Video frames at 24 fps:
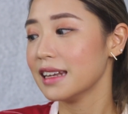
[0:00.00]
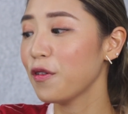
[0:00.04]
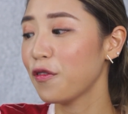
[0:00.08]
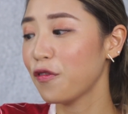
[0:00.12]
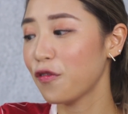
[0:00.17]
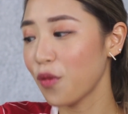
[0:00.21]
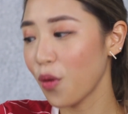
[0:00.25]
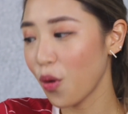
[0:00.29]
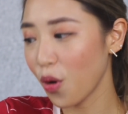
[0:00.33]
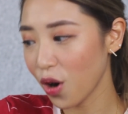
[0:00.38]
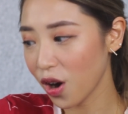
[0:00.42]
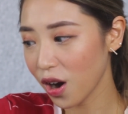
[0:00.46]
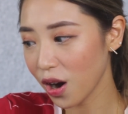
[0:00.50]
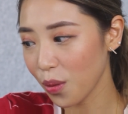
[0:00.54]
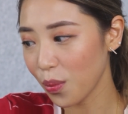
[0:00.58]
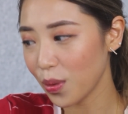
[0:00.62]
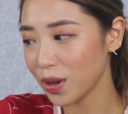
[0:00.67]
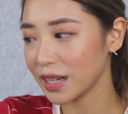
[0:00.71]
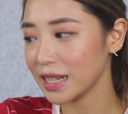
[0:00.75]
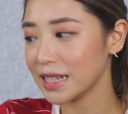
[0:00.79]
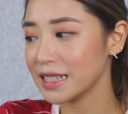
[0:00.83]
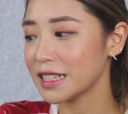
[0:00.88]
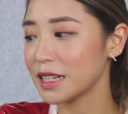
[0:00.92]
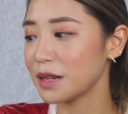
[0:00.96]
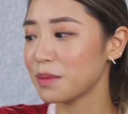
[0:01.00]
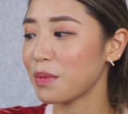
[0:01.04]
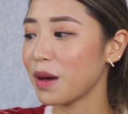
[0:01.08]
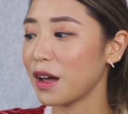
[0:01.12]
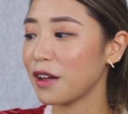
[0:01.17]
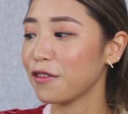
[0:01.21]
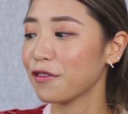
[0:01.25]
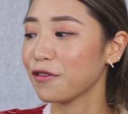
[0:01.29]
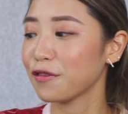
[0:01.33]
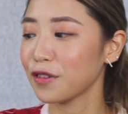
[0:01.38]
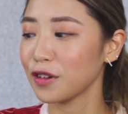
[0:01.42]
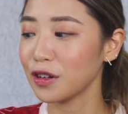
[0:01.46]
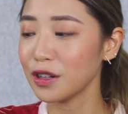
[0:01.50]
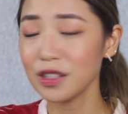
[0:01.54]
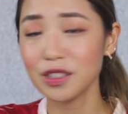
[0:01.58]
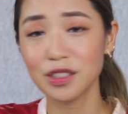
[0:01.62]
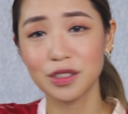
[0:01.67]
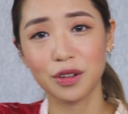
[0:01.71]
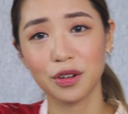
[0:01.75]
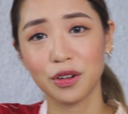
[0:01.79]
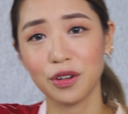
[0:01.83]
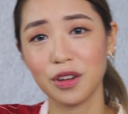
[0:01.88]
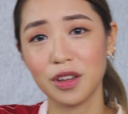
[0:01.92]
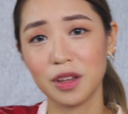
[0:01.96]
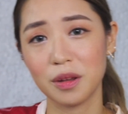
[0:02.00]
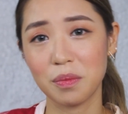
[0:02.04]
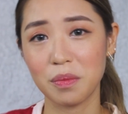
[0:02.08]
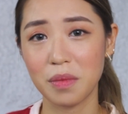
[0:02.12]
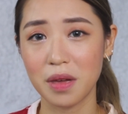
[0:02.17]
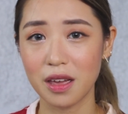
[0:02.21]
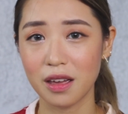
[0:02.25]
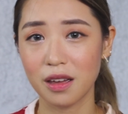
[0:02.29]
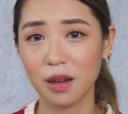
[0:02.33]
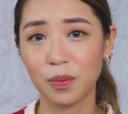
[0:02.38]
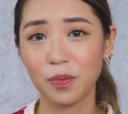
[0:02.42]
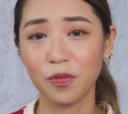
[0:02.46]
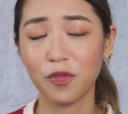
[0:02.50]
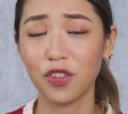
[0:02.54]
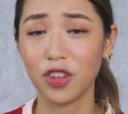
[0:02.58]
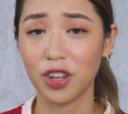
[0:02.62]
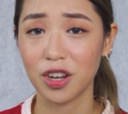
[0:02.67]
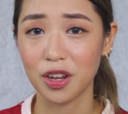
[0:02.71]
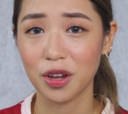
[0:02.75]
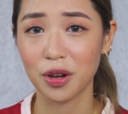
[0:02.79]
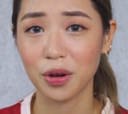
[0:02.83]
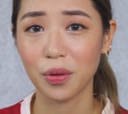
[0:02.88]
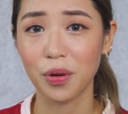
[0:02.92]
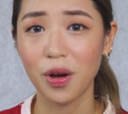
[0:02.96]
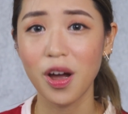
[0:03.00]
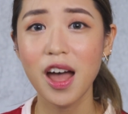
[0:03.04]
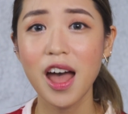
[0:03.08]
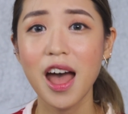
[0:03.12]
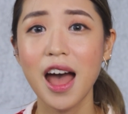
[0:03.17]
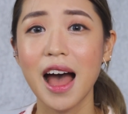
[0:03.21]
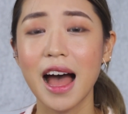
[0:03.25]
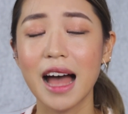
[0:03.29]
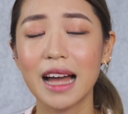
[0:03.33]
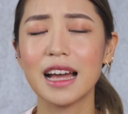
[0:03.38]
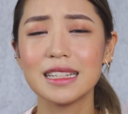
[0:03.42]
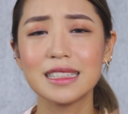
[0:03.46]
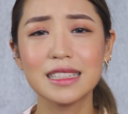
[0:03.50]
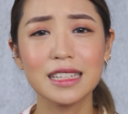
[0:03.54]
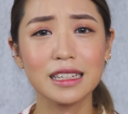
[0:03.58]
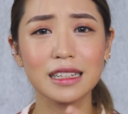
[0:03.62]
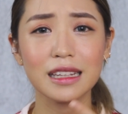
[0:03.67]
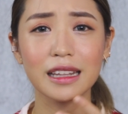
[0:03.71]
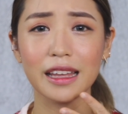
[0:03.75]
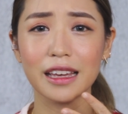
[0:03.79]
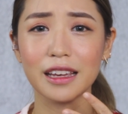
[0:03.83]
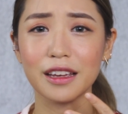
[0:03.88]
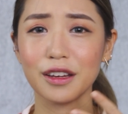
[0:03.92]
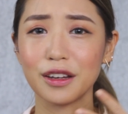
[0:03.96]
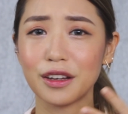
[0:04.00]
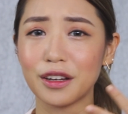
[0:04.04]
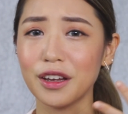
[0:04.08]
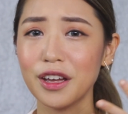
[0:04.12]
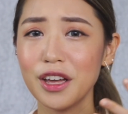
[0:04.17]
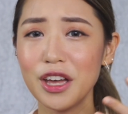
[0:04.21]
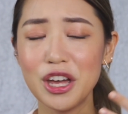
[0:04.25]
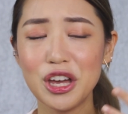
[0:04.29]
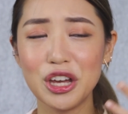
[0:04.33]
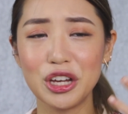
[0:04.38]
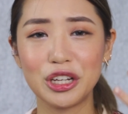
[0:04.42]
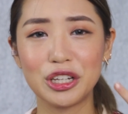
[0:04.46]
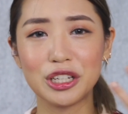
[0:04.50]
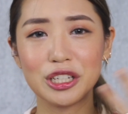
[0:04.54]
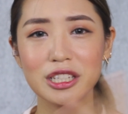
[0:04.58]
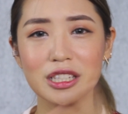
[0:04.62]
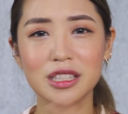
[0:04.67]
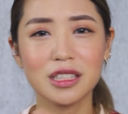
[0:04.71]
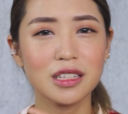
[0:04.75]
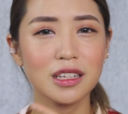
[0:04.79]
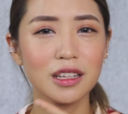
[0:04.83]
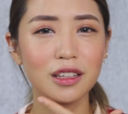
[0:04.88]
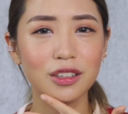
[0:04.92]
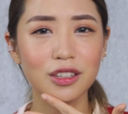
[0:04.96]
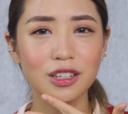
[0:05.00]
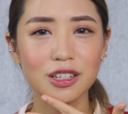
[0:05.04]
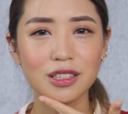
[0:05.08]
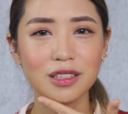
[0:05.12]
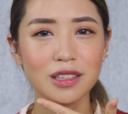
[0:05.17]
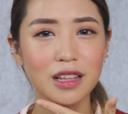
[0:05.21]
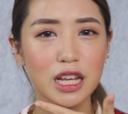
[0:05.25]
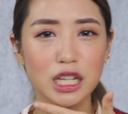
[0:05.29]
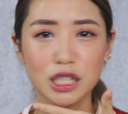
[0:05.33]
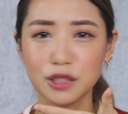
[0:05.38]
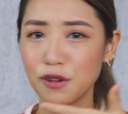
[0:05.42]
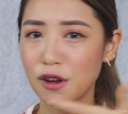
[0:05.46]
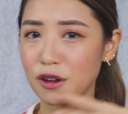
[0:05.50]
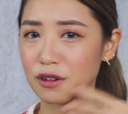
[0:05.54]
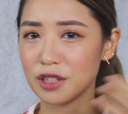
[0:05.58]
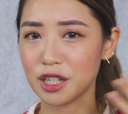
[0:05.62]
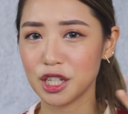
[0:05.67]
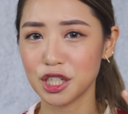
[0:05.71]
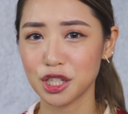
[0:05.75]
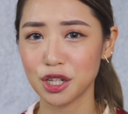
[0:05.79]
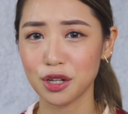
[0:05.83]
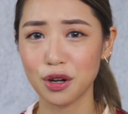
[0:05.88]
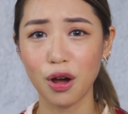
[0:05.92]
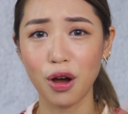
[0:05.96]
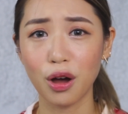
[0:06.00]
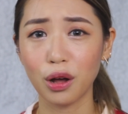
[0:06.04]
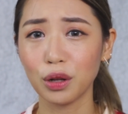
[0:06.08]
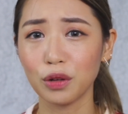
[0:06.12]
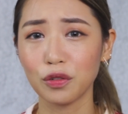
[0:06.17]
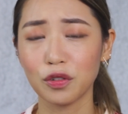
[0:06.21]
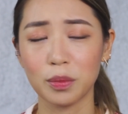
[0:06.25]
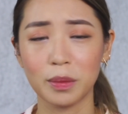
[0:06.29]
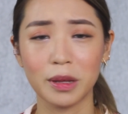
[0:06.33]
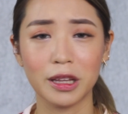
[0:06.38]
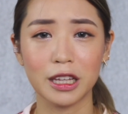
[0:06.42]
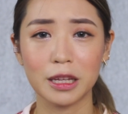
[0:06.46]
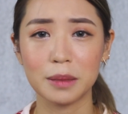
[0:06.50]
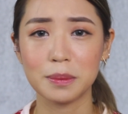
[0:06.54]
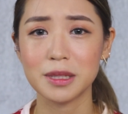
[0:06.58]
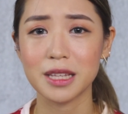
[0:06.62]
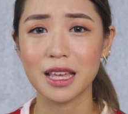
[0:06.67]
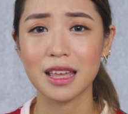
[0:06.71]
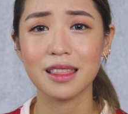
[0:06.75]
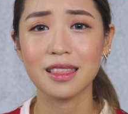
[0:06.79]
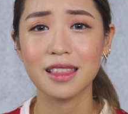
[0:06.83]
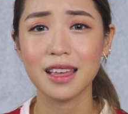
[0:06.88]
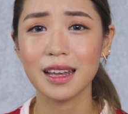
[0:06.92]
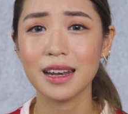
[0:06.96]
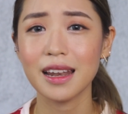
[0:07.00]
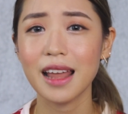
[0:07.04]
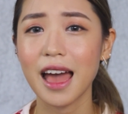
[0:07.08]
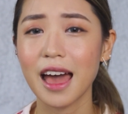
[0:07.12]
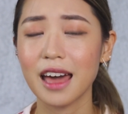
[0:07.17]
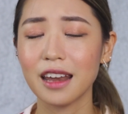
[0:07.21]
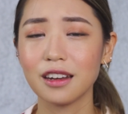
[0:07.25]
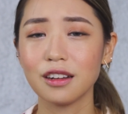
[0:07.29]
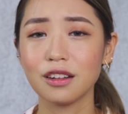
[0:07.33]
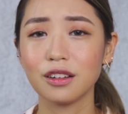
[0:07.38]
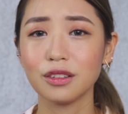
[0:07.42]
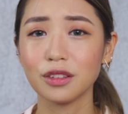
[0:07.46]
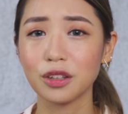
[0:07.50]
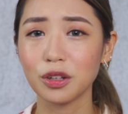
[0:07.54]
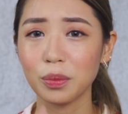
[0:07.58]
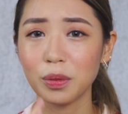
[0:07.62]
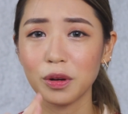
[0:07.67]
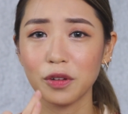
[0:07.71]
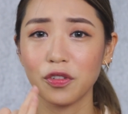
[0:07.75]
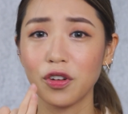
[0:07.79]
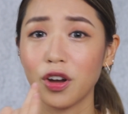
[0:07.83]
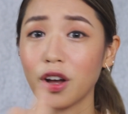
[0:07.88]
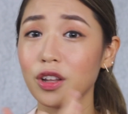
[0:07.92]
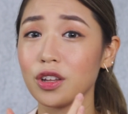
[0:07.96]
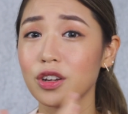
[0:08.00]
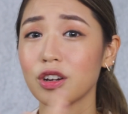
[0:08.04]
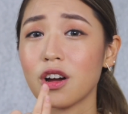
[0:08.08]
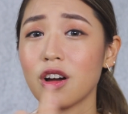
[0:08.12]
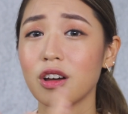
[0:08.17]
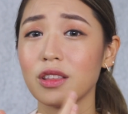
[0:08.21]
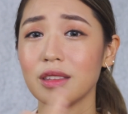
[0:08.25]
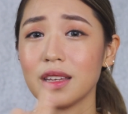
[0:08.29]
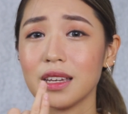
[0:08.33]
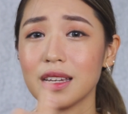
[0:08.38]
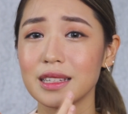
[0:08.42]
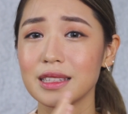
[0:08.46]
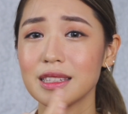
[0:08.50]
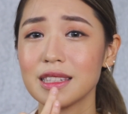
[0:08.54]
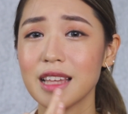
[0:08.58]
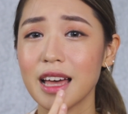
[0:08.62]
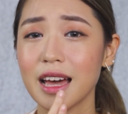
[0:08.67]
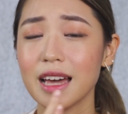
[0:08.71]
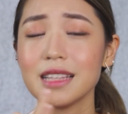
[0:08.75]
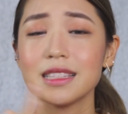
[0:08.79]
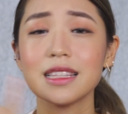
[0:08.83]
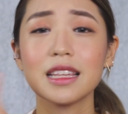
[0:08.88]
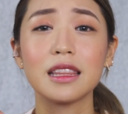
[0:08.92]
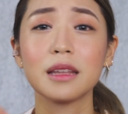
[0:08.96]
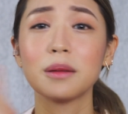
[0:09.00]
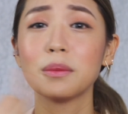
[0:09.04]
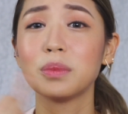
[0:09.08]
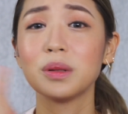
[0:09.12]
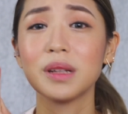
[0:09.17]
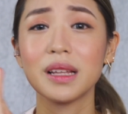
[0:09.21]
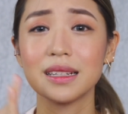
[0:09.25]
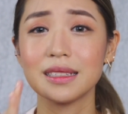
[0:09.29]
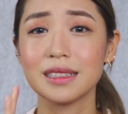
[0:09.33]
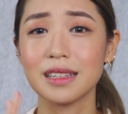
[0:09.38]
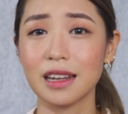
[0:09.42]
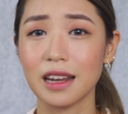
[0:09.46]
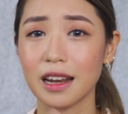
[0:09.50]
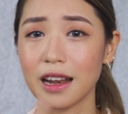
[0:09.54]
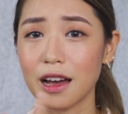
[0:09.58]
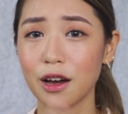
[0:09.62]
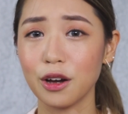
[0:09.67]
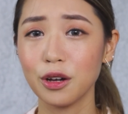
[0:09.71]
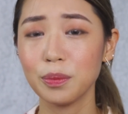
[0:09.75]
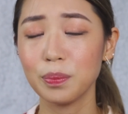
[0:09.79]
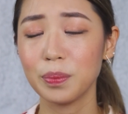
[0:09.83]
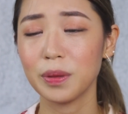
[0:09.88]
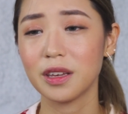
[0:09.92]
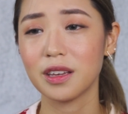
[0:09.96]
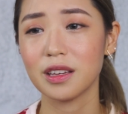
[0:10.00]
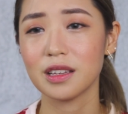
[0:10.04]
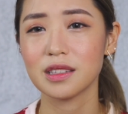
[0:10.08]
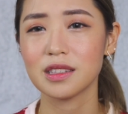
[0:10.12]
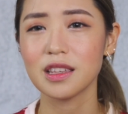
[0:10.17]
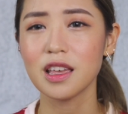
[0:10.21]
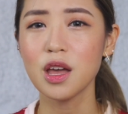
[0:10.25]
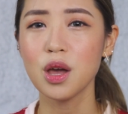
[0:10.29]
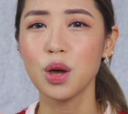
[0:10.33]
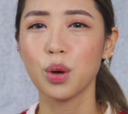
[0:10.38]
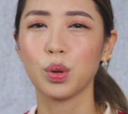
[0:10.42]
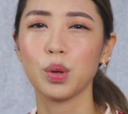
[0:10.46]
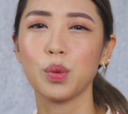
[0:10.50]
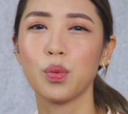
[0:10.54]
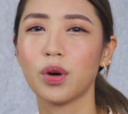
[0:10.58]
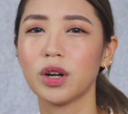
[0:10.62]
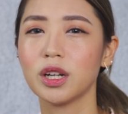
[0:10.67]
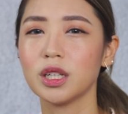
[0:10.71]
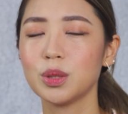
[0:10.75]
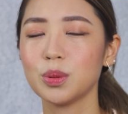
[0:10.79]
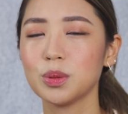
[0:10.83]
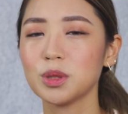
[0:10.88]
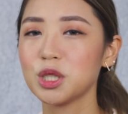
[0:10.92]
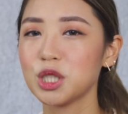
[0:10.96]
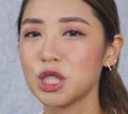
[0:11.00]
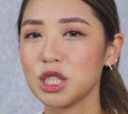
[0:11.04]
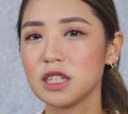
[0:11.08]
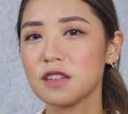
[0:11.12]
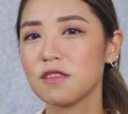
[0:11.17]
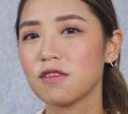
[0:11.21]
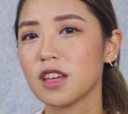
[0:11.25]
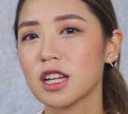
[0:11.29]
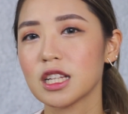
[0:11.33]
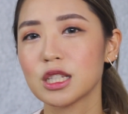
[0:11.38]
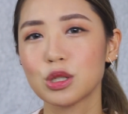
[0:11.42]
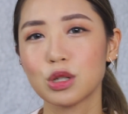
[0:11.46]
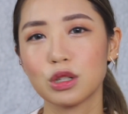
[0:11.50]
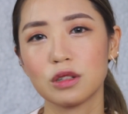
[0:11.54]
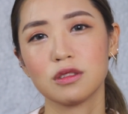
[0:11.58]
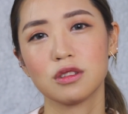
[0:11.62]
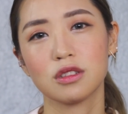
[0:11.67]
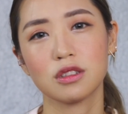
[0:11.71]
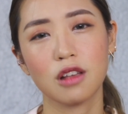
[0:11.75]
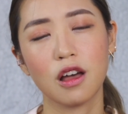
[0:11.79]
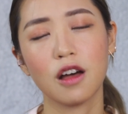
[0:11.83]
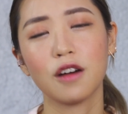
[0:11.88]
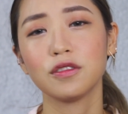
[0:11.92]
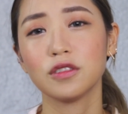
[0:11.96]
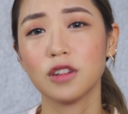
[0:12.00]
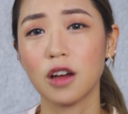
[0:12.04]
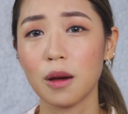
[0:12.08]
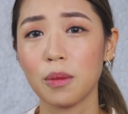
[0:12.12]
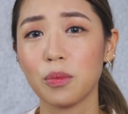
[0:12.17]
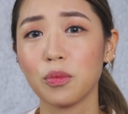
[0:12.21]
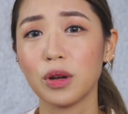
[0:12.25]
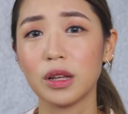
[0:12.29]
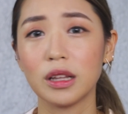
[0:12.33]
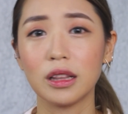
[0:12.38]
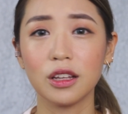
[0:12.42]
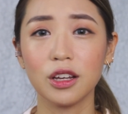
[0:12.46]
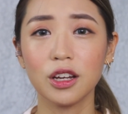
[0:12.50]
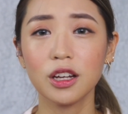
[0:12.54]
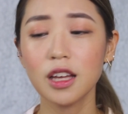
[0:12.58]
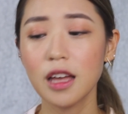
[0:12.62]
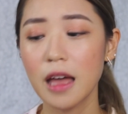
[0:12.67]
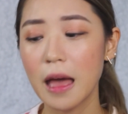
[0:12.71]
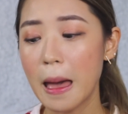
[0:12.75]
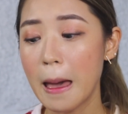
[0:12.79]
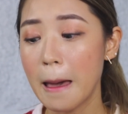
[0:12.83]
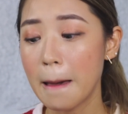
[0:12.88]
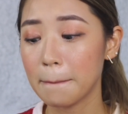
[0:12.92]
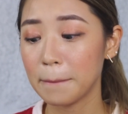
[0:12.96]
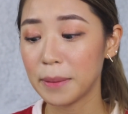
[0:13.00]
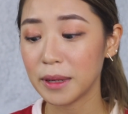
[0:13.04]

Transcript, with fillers: Before, when I did my first Korean makeup video, I did like a concealer slash foundation all over my lips and then added a little bit of color on the insides and then blended it out because we wanted to achieve that sort of soft ombre look.